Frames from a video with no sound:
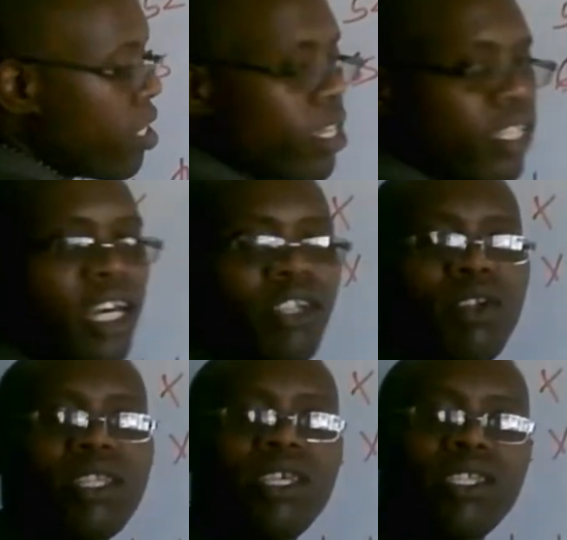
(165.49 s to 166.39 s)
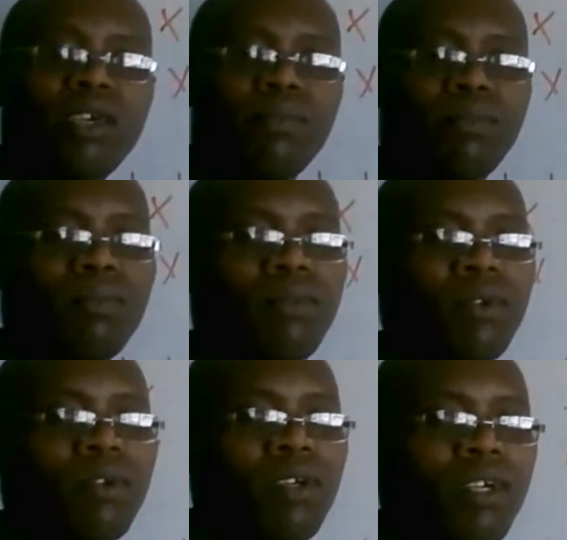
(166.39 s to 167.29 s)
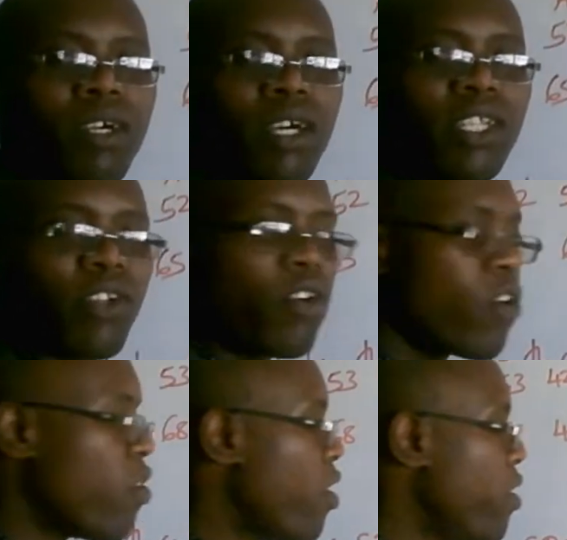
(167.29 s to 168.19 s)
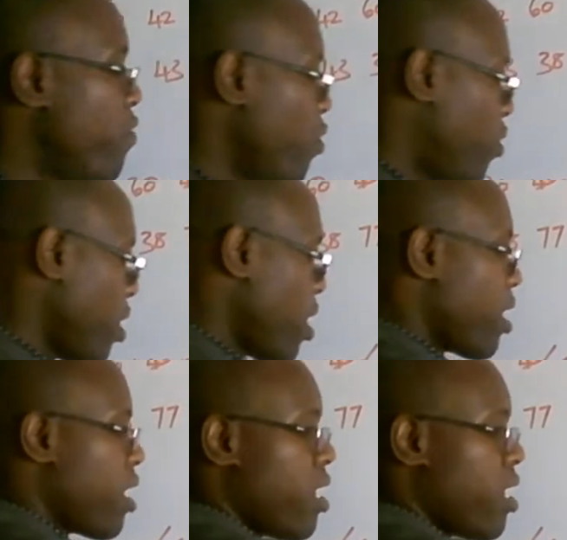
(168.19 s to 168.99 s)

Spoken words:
It's actually the same. So if you take